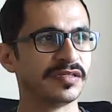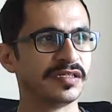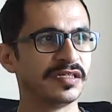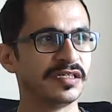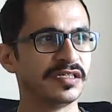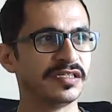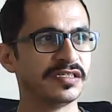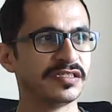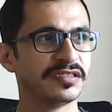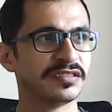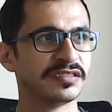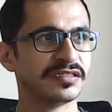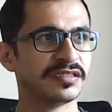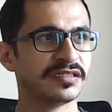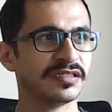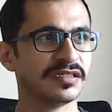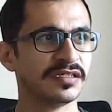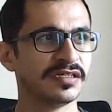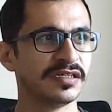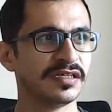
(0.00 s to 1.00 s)
is
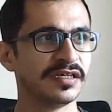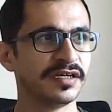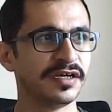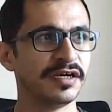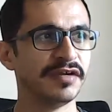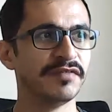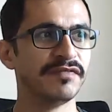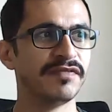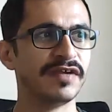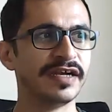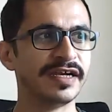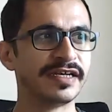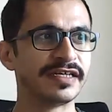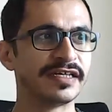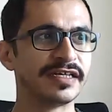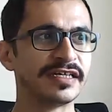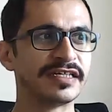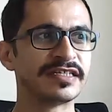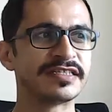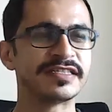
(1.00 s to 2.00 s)

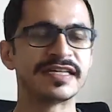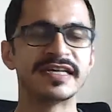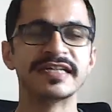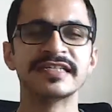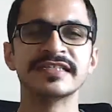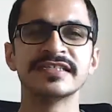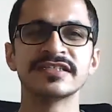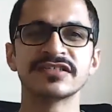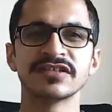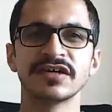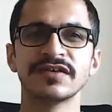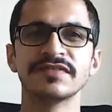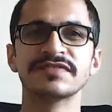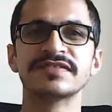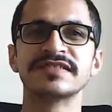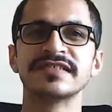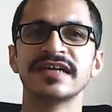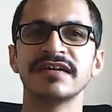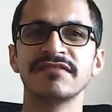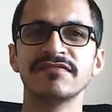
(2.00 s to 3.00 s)
inflated sense of
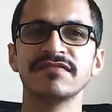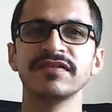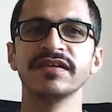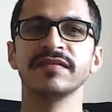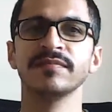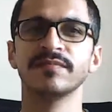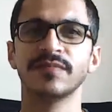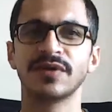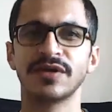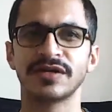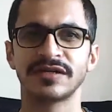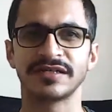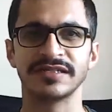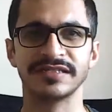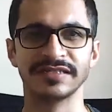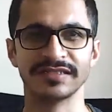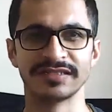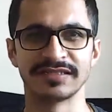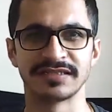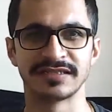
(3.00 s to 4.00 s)
self
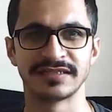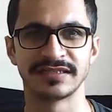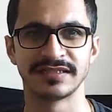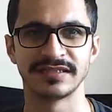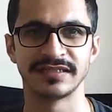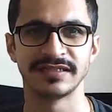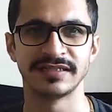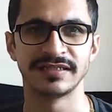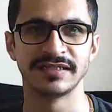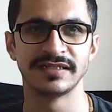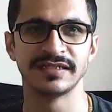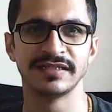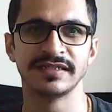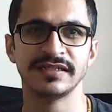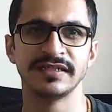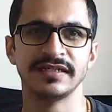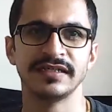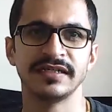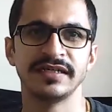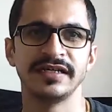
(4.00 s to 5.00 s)
importance.
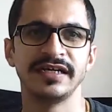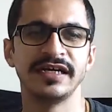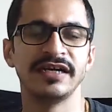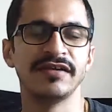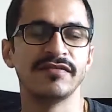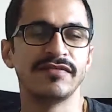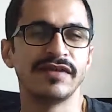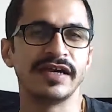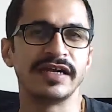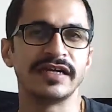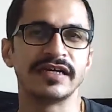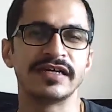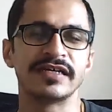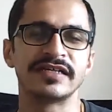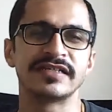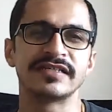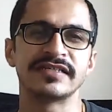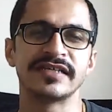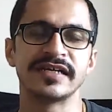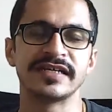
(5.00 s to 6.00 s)
Inflated
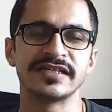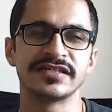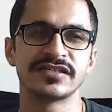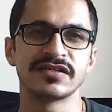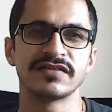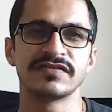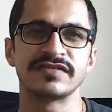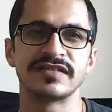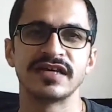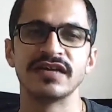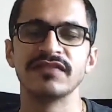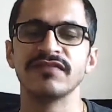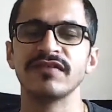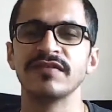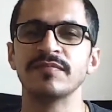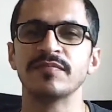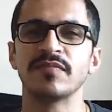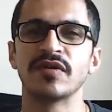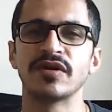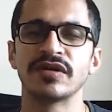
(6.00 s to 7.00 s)
sense of self
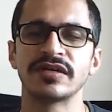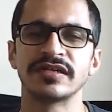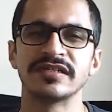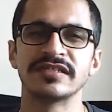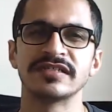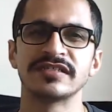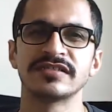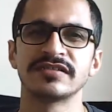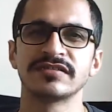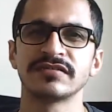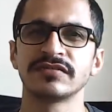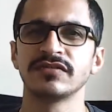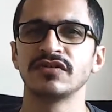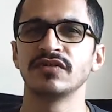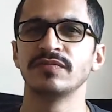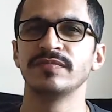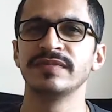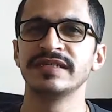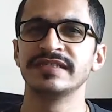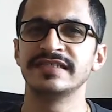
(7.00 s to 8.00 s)
importance
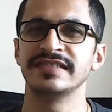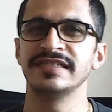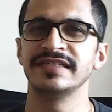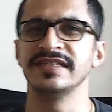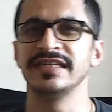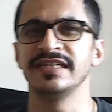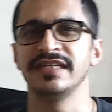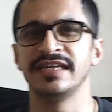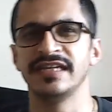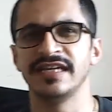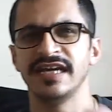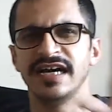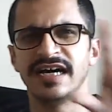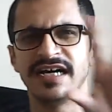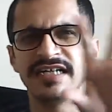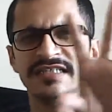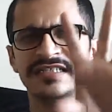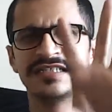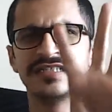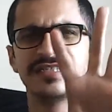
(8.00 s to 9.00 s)
could be seen in
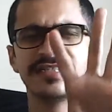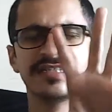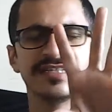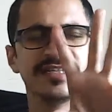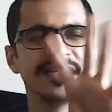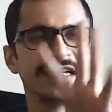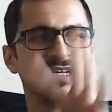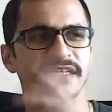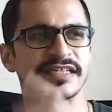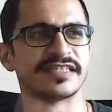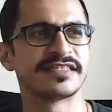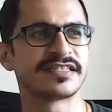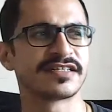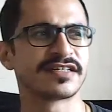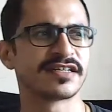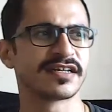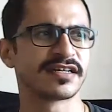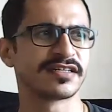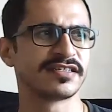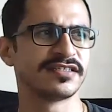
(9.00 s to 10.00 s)
large letter
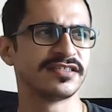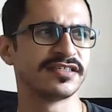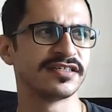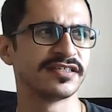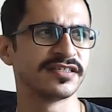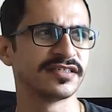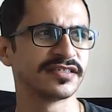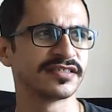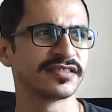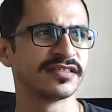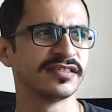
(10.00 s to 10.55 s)
structures